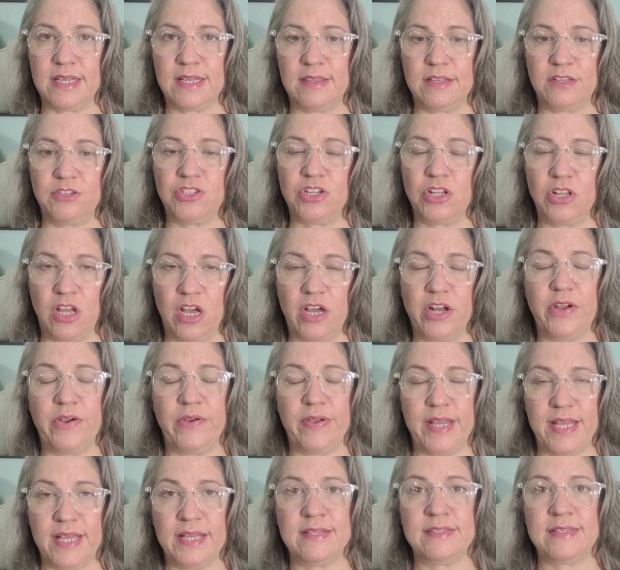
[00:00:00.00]
and the gelato
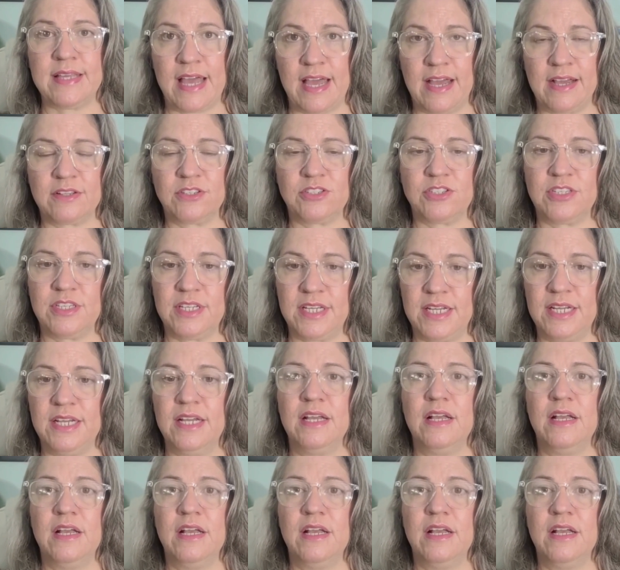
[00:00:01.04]
is actually,